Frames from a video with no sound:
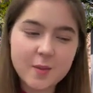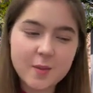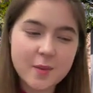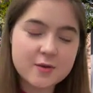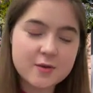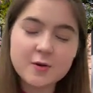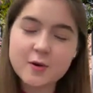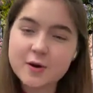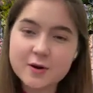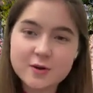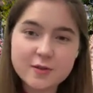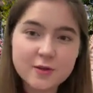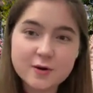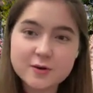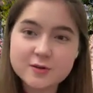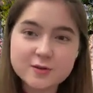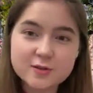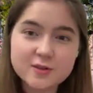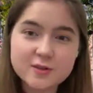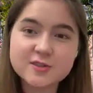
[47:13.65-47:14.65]

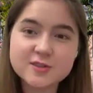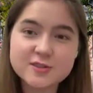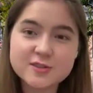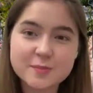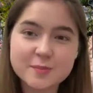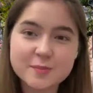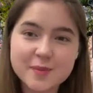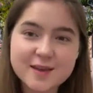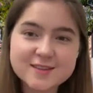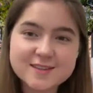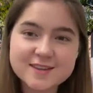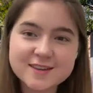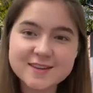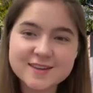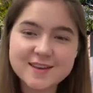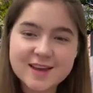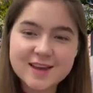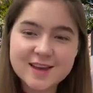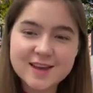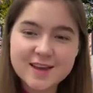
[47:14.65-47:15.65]
they're just amazing.